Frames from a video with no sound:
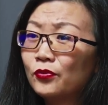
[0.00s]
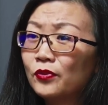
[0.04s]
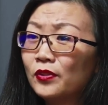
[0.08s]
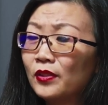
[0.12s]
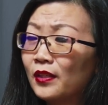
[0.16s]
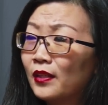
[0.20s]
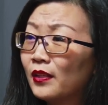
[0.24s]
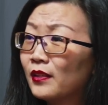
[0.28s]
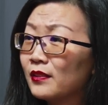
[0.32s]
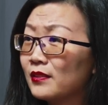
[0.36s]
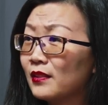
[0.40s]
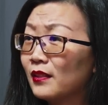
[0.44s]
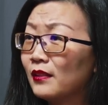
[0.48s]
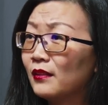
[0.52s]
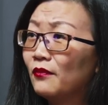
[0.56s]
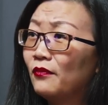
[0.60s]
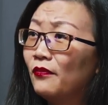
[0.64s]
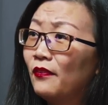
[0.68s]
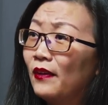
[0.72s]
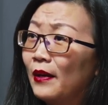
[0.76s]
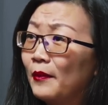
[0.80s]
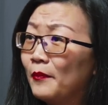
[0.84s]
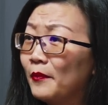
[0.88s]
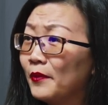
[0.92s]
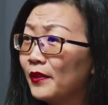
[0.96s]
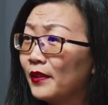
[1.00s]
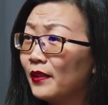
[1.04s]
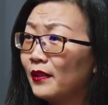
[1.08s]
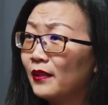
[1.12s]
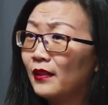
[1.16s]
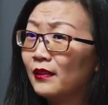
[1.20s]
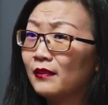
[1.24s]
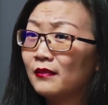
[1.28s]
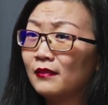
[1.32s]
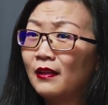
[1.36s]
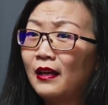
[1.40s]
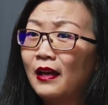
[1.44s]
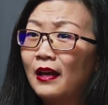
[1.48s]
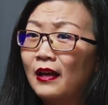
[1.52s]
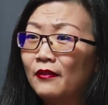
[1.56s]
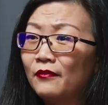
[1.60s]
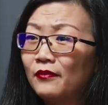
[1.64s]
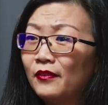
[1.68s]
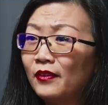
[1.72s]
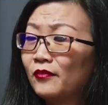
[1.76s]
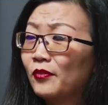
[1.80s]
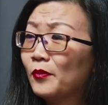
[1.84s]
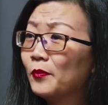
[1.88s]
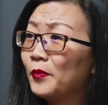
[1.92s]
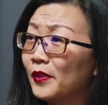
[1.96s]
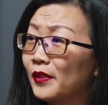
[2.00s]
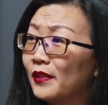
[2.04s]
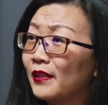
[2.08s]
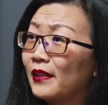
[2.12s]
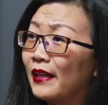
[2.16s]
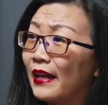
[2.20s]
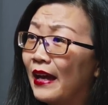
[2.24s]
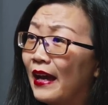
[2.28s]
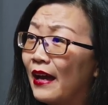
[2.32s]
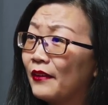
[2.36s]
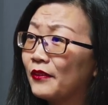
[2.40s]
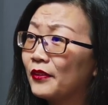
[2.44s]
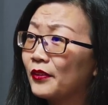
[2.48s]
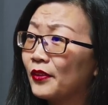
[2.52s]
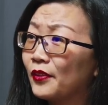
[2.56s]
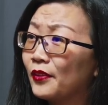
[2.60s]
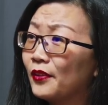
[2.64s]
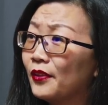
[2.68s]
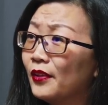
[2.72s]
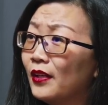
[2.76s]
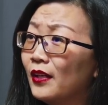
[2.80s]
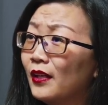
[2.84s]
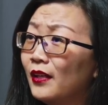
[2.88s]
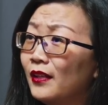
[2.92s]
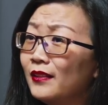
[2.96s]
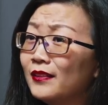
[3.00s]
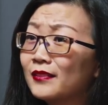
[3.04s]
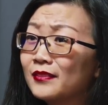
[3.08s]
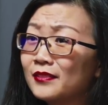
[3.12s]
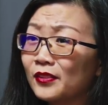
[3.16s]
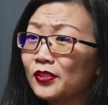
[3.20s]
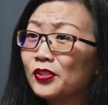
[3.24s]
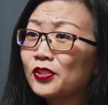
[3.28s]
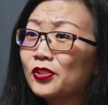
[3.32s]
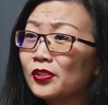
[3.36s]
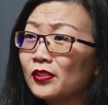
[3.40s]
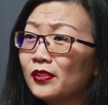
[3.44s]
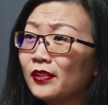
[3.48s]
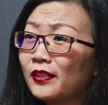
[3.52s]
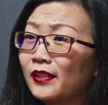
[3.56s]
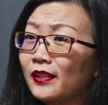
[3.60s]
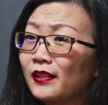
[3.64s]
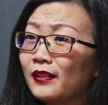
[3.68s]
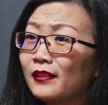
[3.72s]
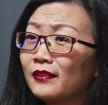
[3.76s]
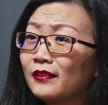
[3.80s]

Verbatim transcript: the kids and the family and have everybody gather essentially